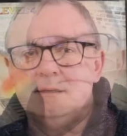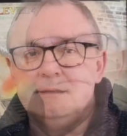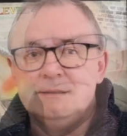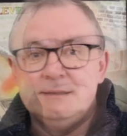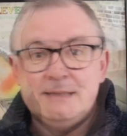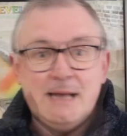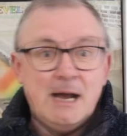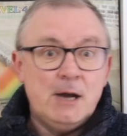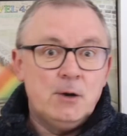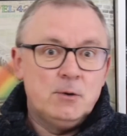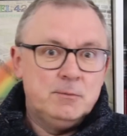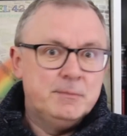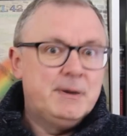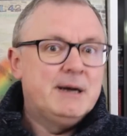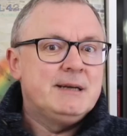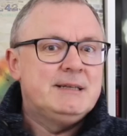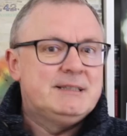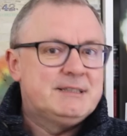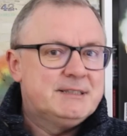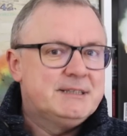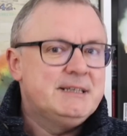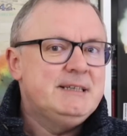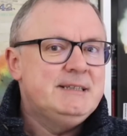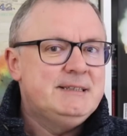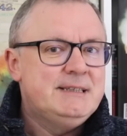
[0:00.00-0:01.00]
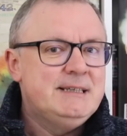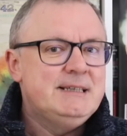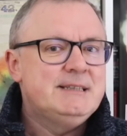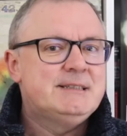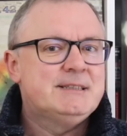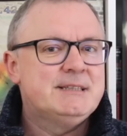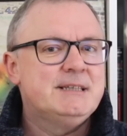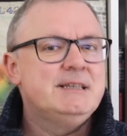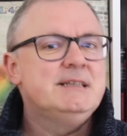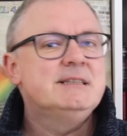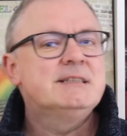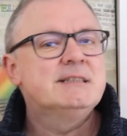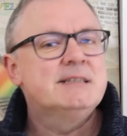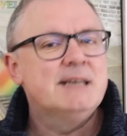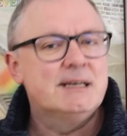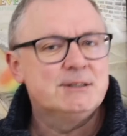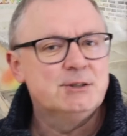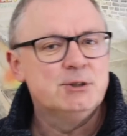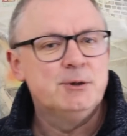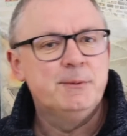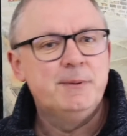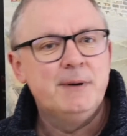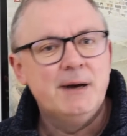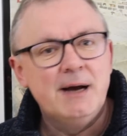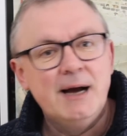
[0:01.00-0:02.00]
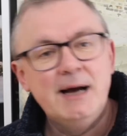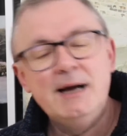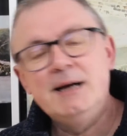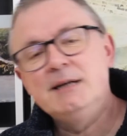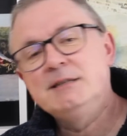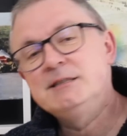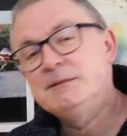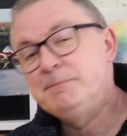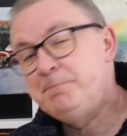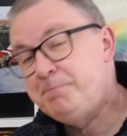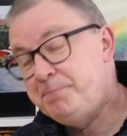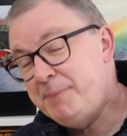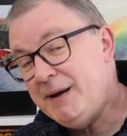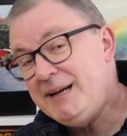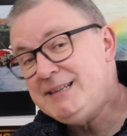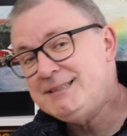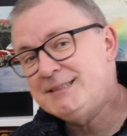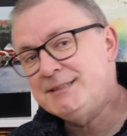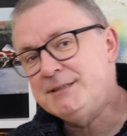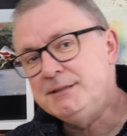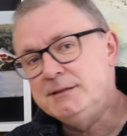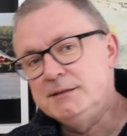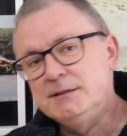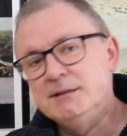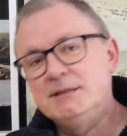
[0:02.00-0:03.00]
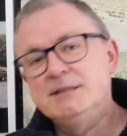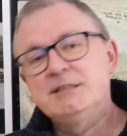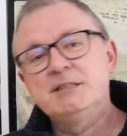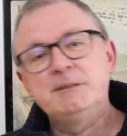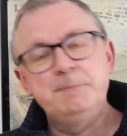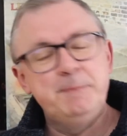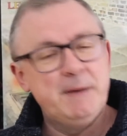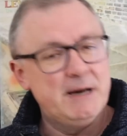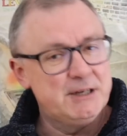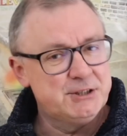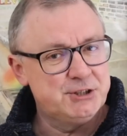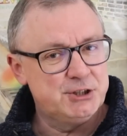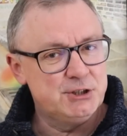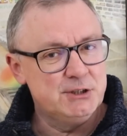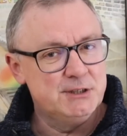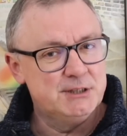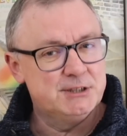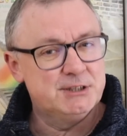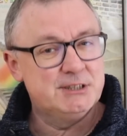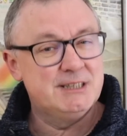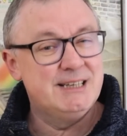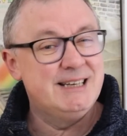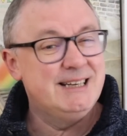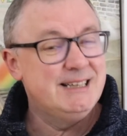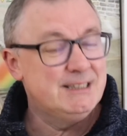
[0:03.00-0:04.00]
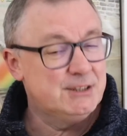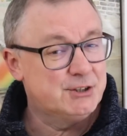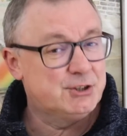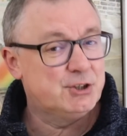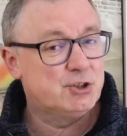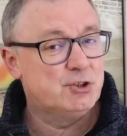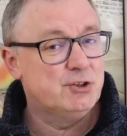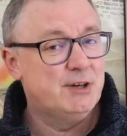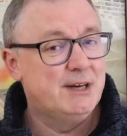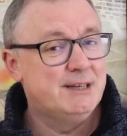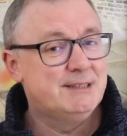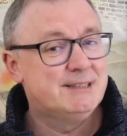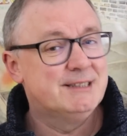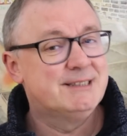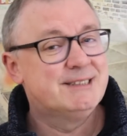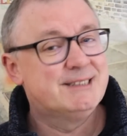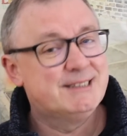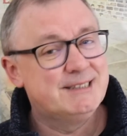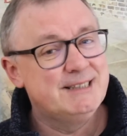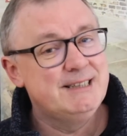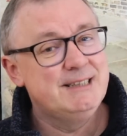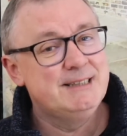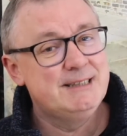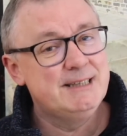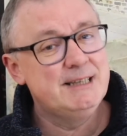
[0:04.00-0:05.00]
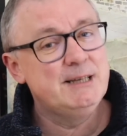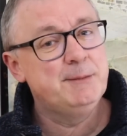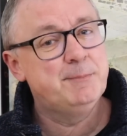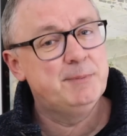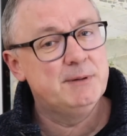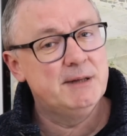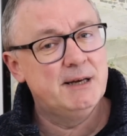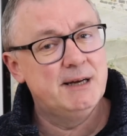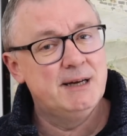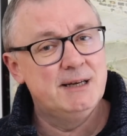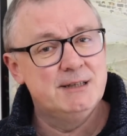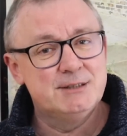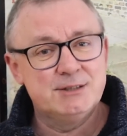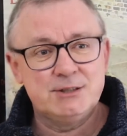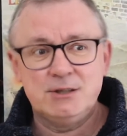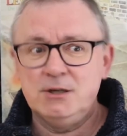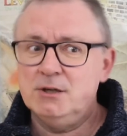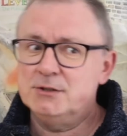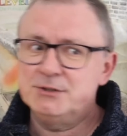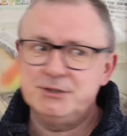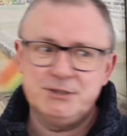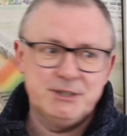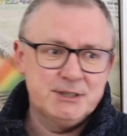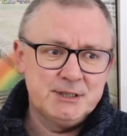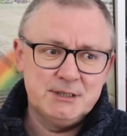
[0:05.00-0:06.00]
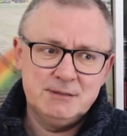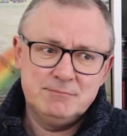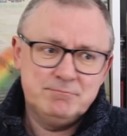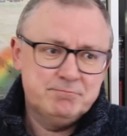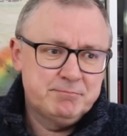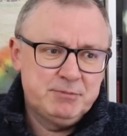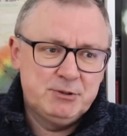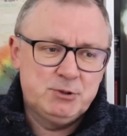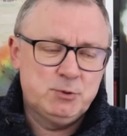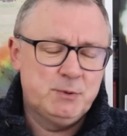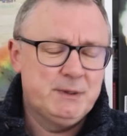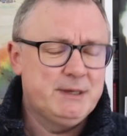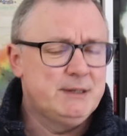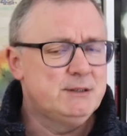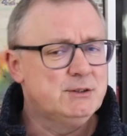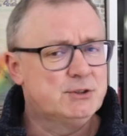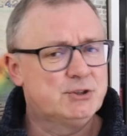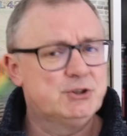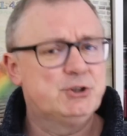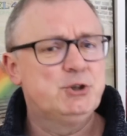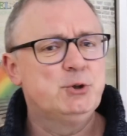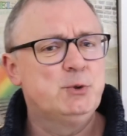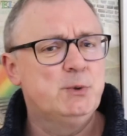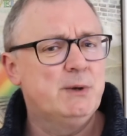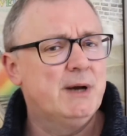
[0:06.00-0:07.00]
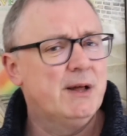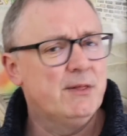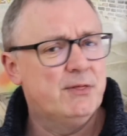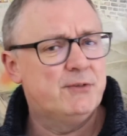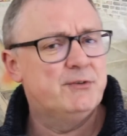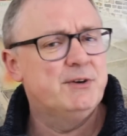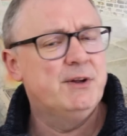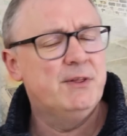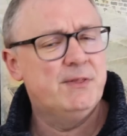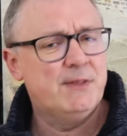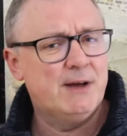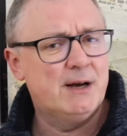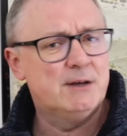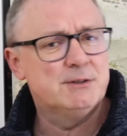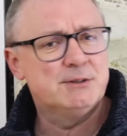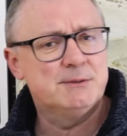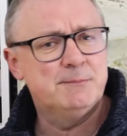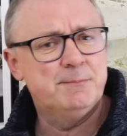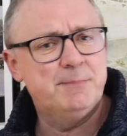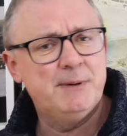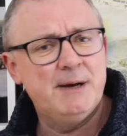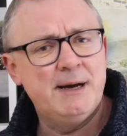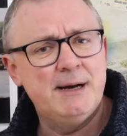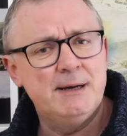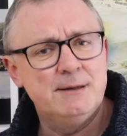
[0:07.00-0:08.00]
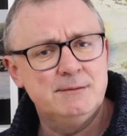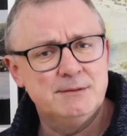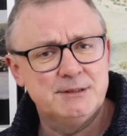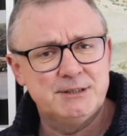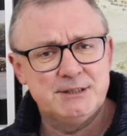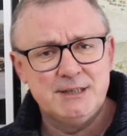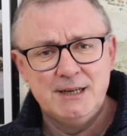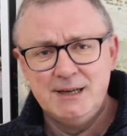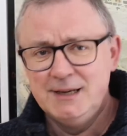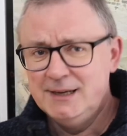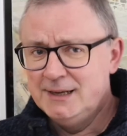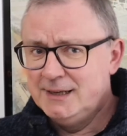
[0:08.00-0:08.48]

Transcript: Now, my CDT setup has bested specialist integrated CD players costing between £2,000 and £3,000.